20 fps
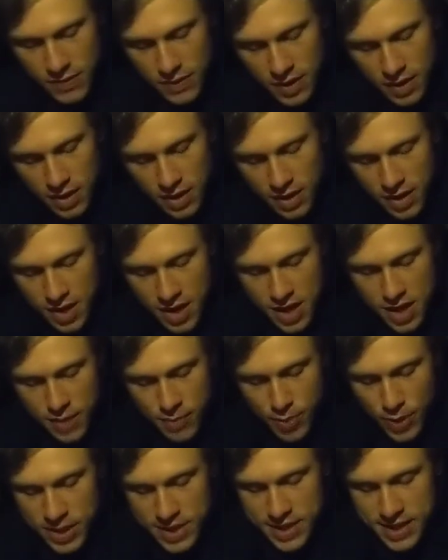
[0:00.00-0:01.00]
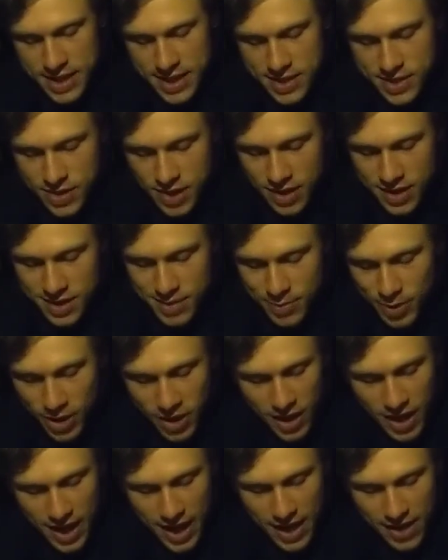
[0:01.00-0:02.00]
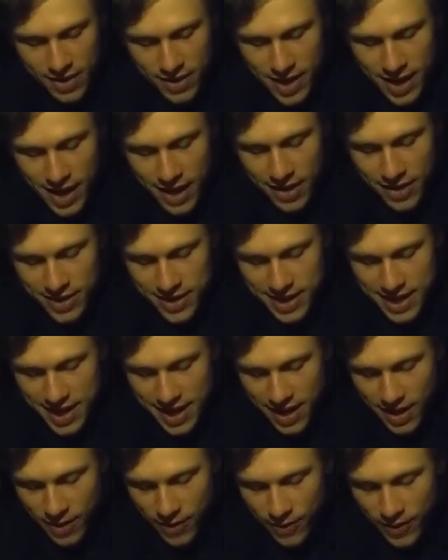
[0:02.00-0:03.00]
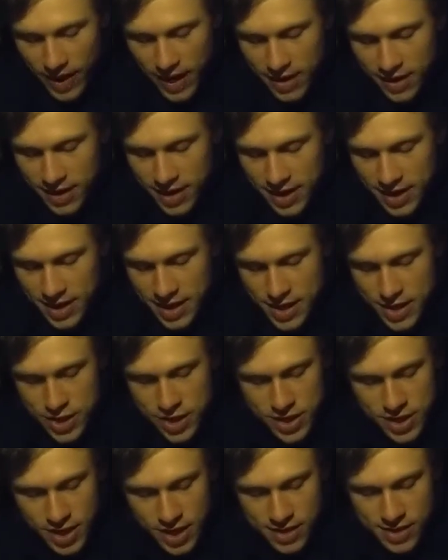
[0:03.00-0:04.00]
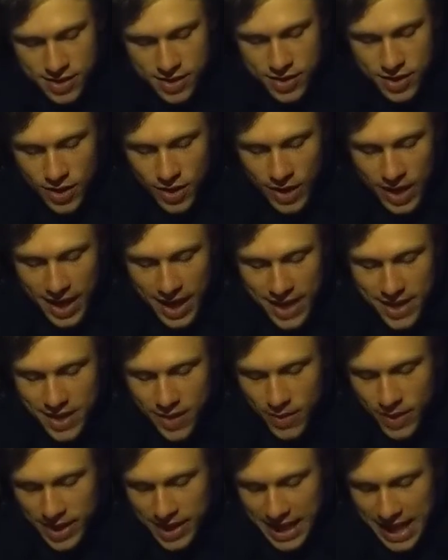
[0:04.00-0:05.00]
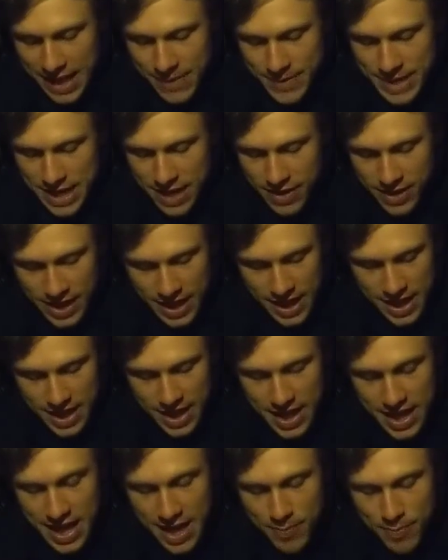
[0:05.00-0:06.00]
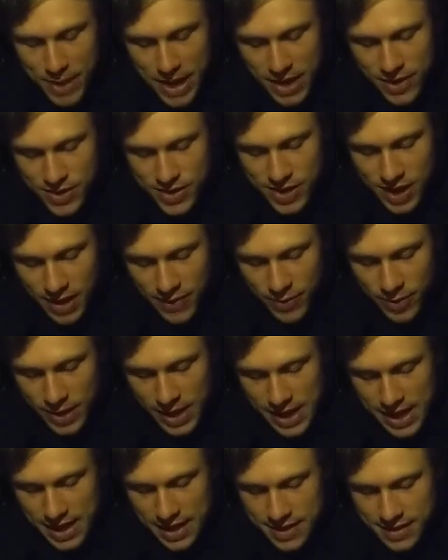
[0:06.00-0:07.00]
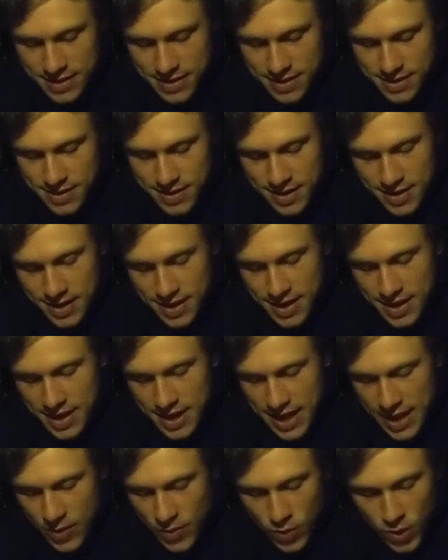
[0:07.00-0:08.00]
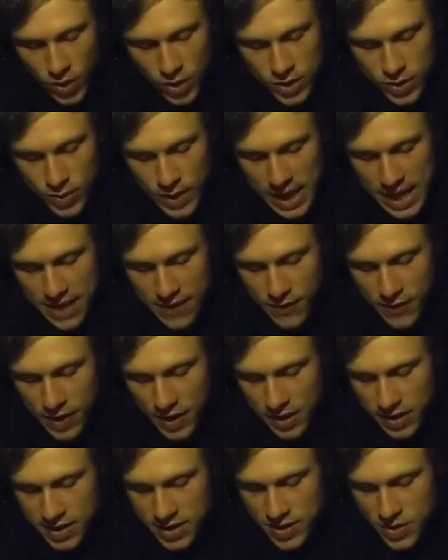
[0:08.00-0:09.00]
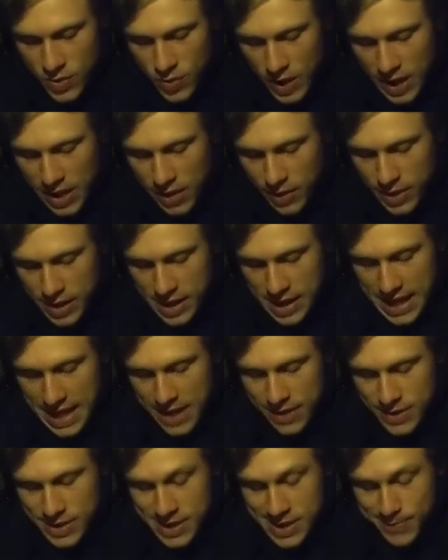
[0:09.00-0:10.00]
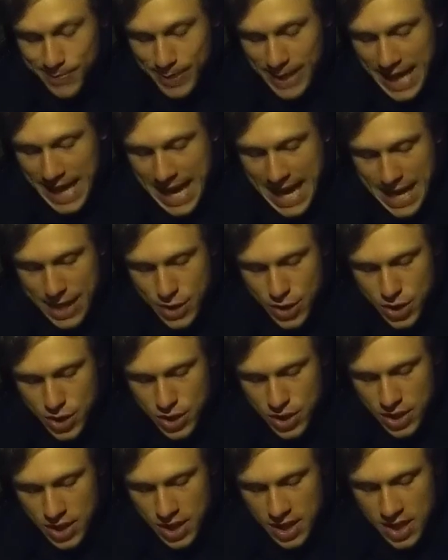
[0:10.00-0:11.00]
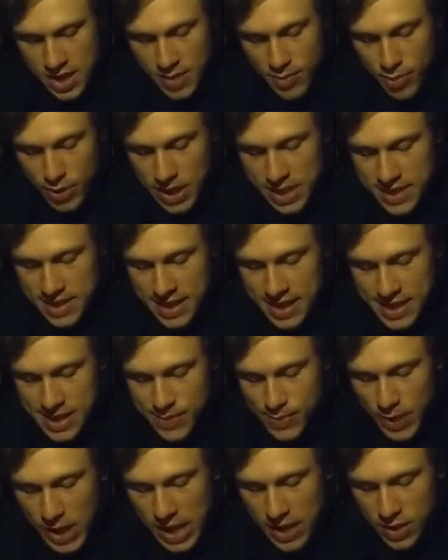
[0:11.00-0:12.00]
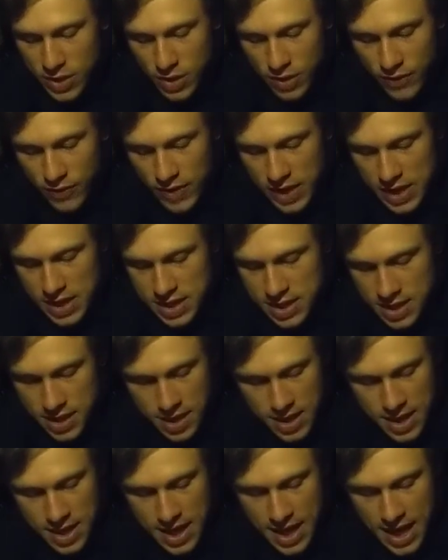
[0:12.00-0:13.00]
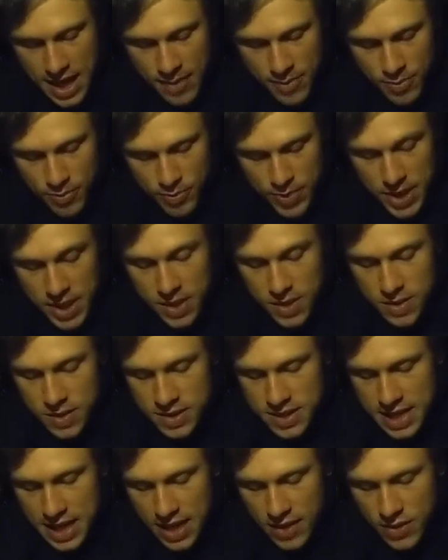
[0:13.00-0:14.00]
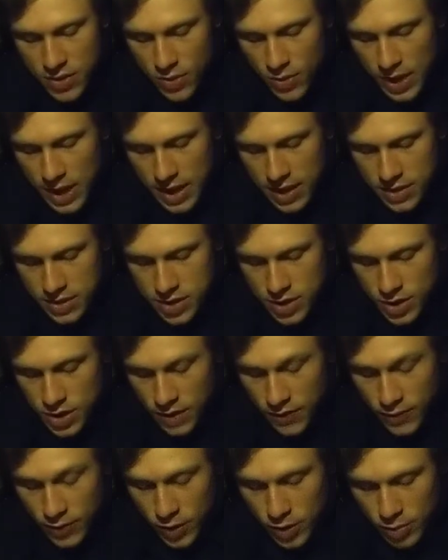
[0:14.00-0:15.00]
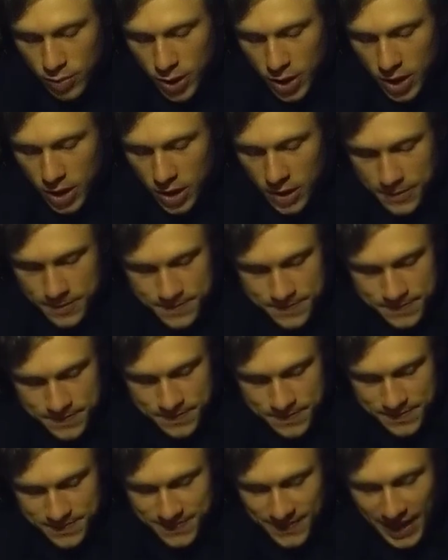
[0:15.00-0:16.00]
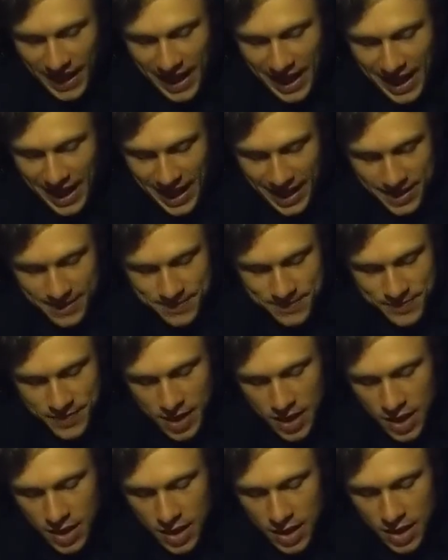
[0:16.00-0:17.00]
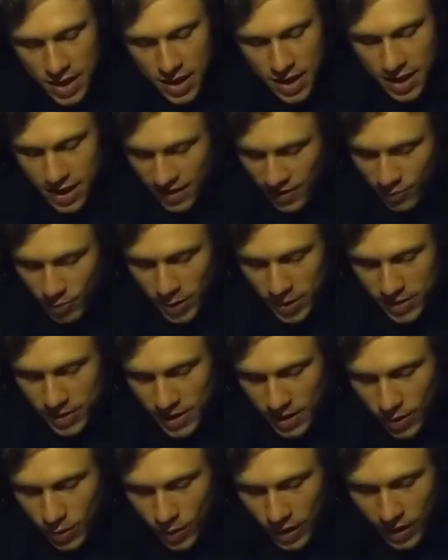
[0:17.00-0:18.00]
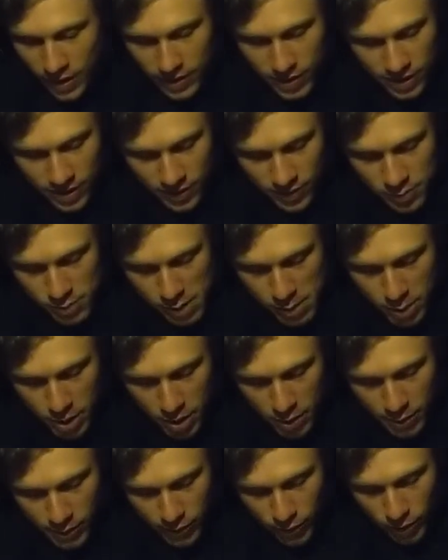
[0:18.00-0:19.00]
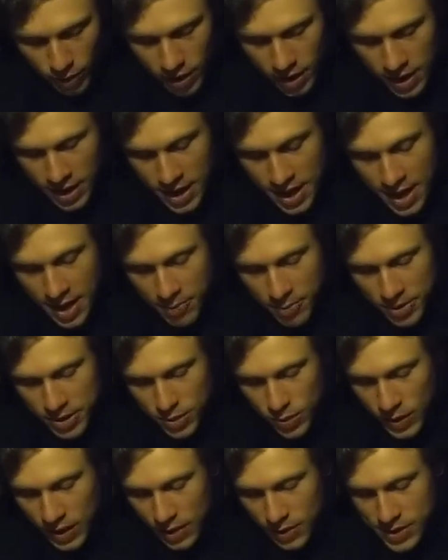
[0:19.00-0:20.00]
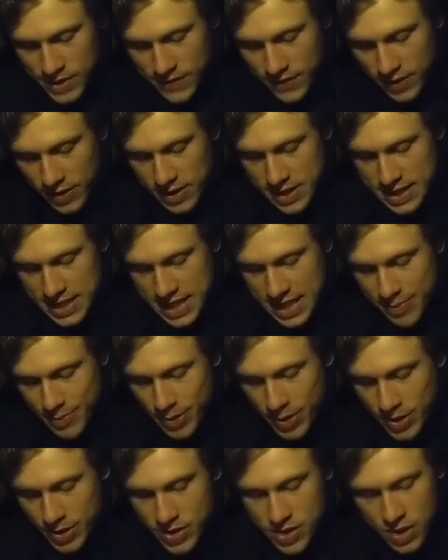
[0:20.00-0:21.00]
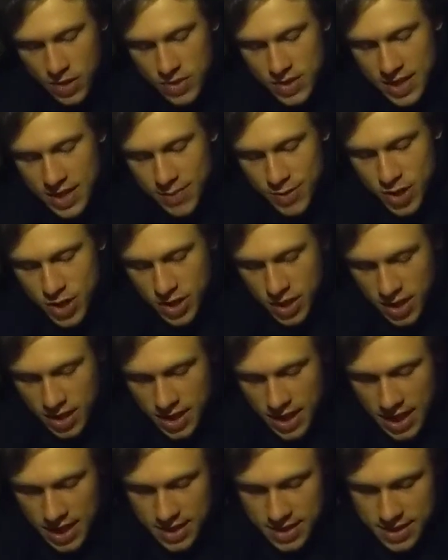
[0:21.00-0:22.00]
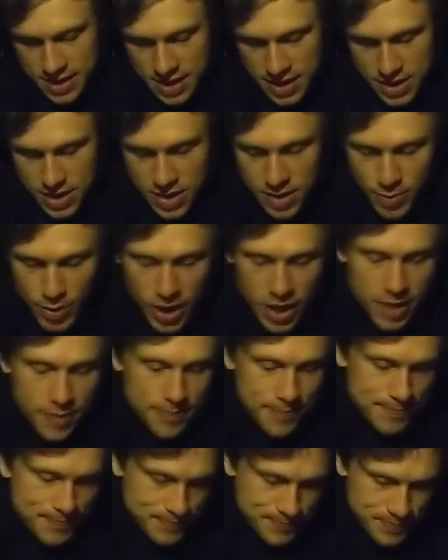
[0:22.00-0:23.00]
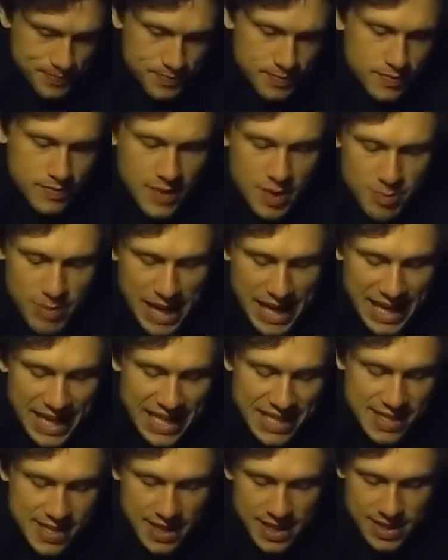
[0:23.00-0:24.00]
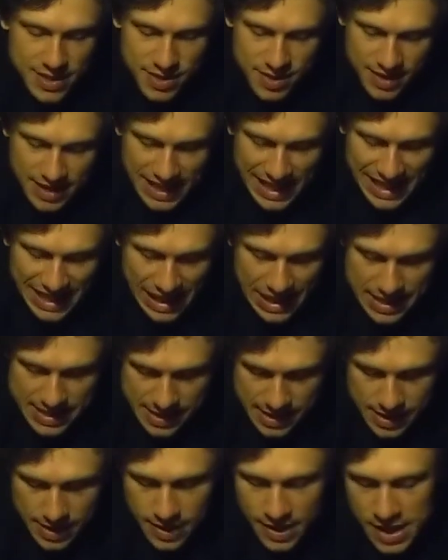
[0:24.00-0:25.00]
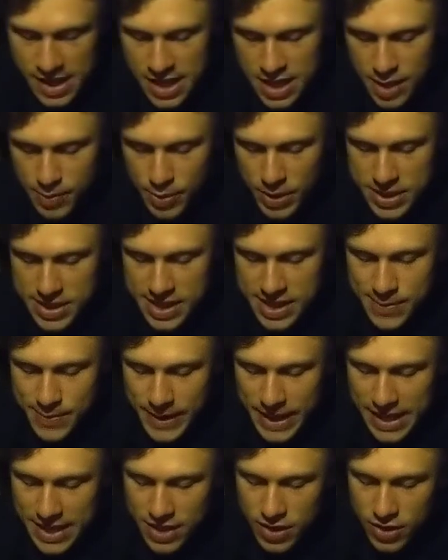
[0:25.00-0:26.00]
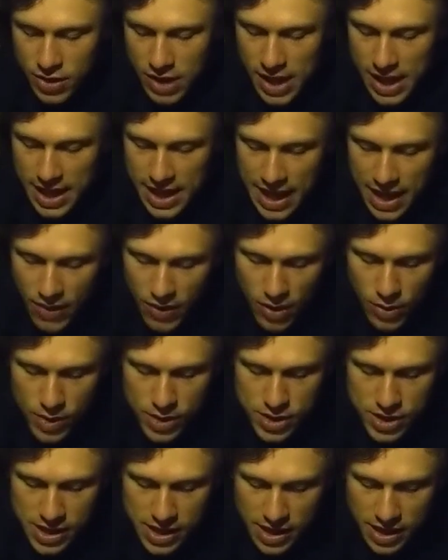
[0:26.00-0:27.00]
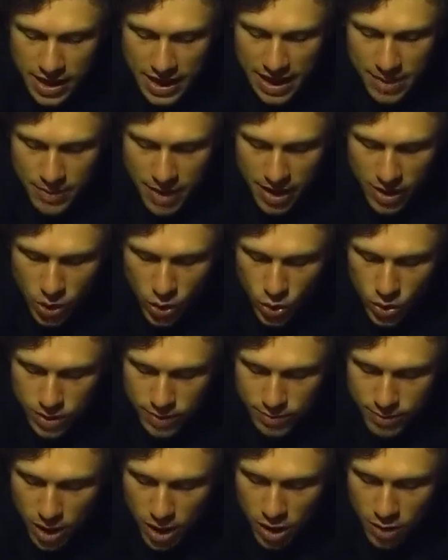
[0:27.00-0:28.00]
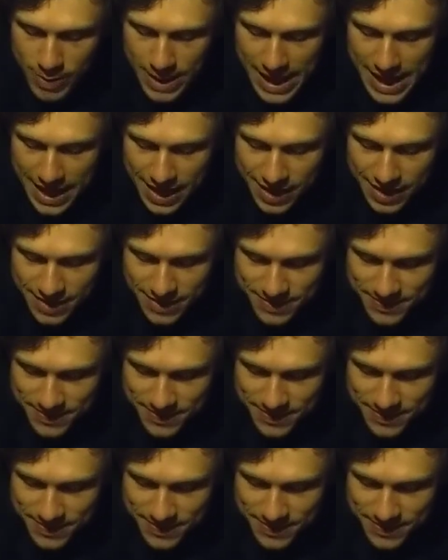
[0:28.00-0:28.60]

The princess tossed the ball higher and higher in the air. Finally, she tossed it so high that when it came down again, it bounced off her hands. It rolled away and fell into the well with a loud splash. The princess sprang to her feet and peered down the well to look for her ball. I've peered down a well looking for my ball before. But the well was very deep, so deep she could not see to the bottom. Bad eyesight. Get LASIK. The princess began to cry. "How I wish I could get my golden ball back."